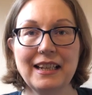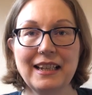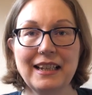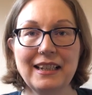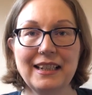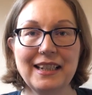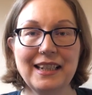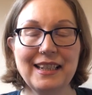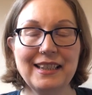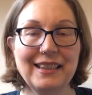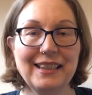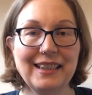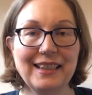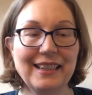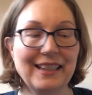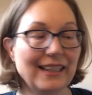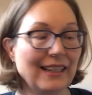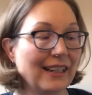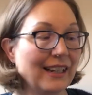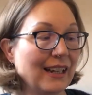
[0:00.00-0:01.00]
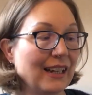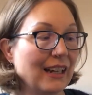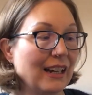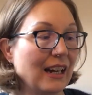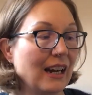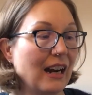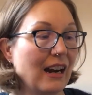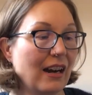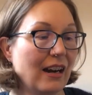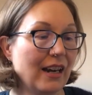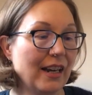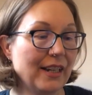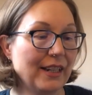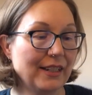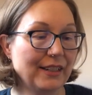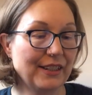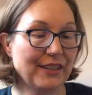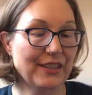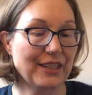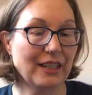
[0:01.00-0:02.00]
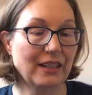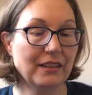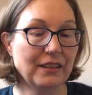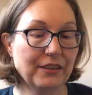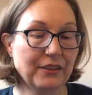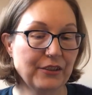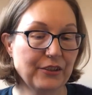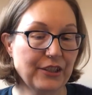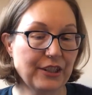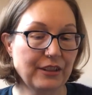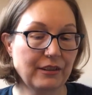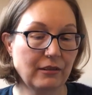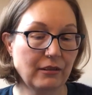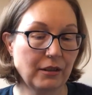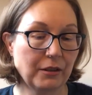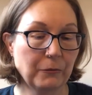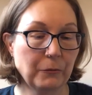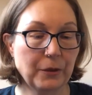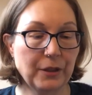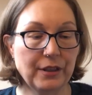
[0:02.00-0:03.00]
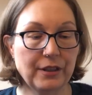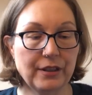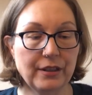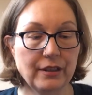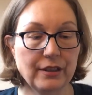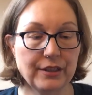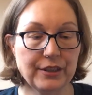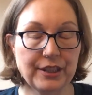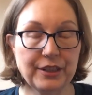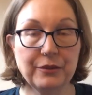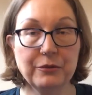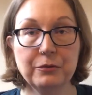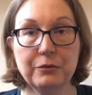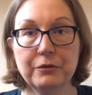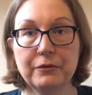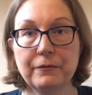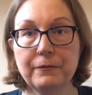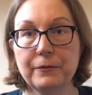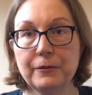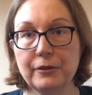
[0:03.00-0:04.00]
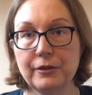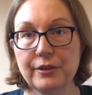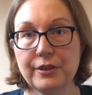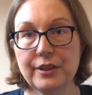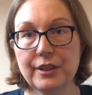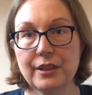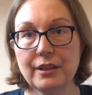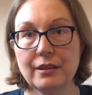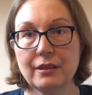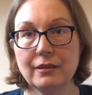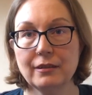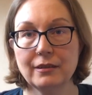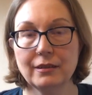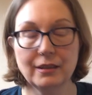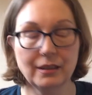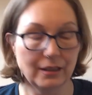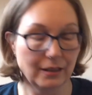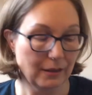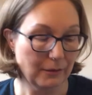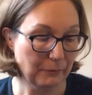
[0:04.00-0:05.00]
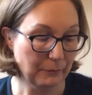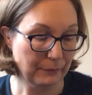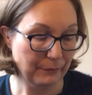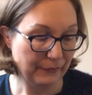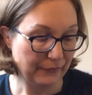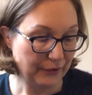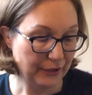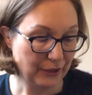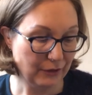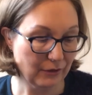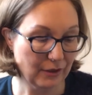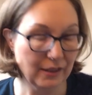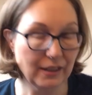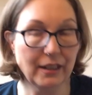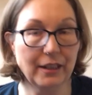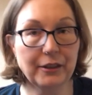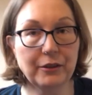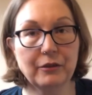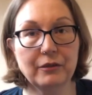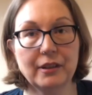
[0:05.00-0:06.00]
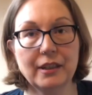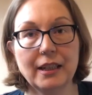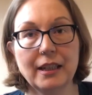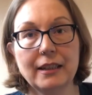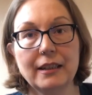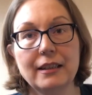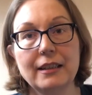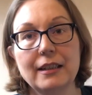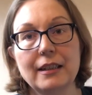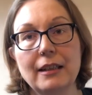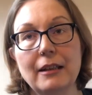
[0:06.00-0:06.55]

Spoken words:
and I decided to start with the snood first, so that I could get